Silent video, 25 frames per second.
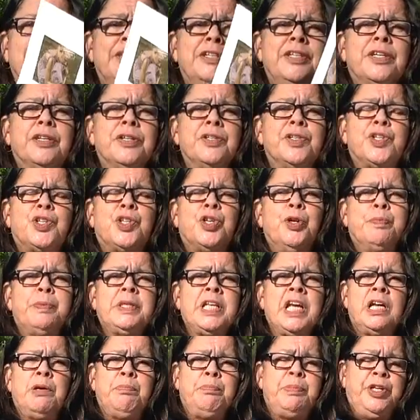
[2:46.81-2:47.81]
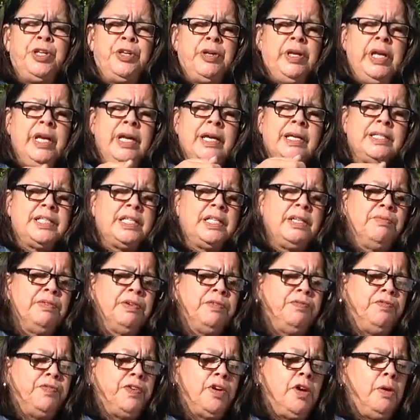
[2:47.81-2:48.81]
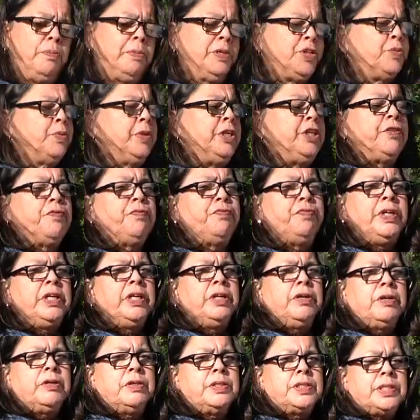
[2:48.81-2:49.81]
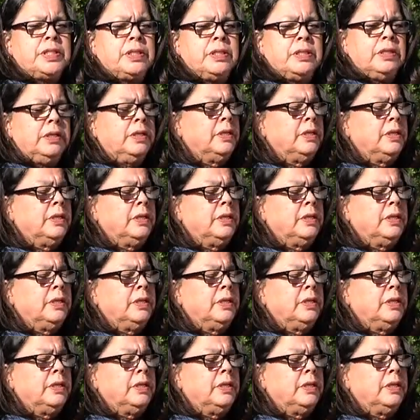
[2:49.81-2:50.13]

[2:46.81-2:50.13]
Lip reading: You could scoop that up in your hands and it would fall between your fingers.